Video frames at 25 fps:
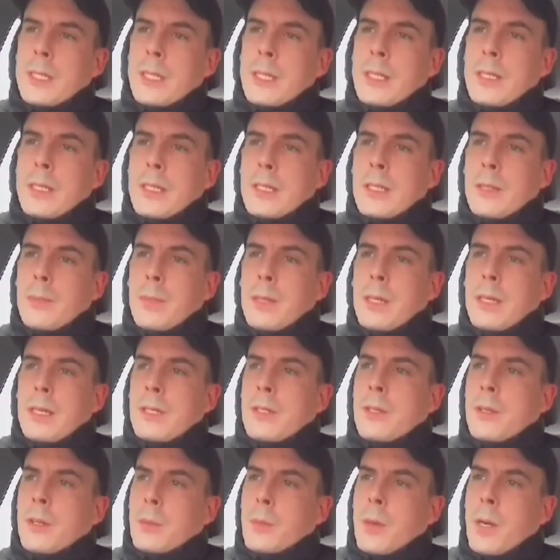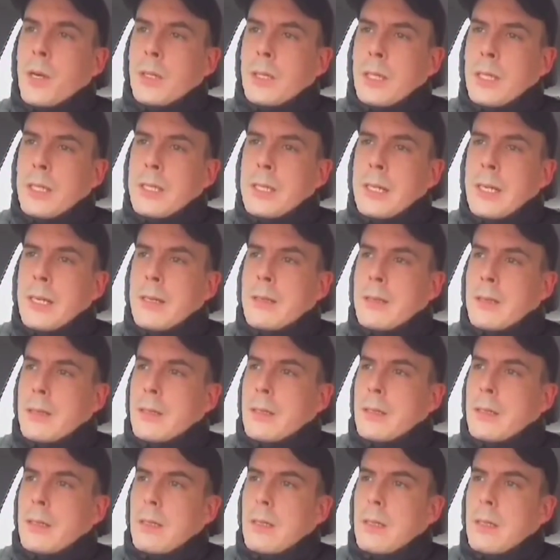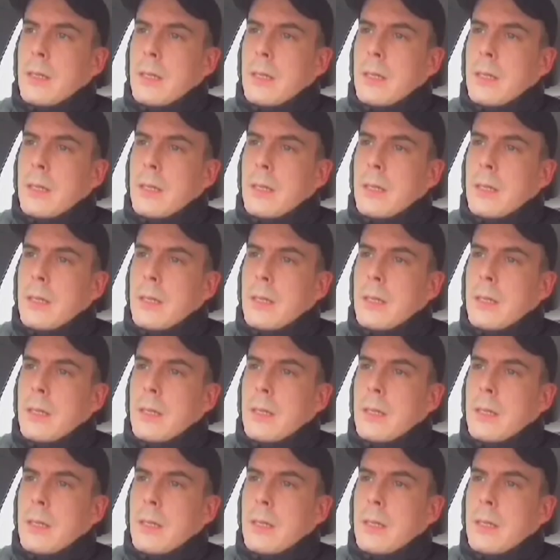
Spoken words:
it since. The police took my details,